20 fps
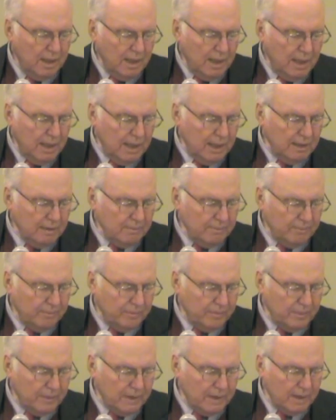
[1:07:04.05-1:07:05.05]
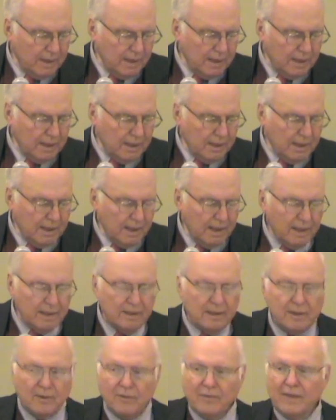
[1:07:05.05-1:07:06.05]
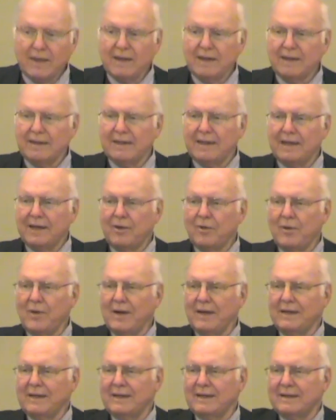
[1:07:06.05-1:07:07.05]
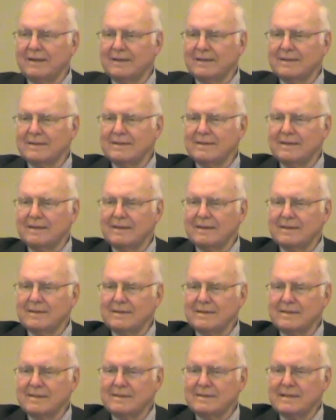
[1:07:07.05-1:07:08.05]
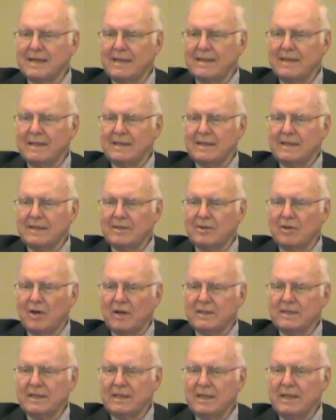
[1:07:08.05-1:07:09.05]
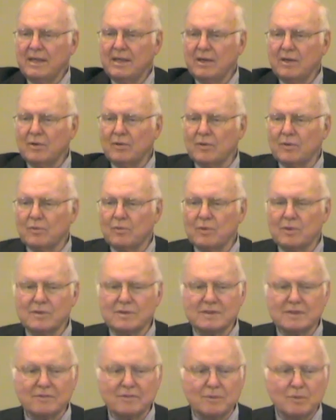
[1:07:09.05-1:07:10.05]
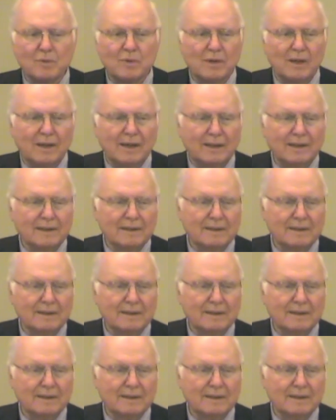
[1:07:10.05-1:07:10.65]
And then they go on to say they need God to heal the wounds of the war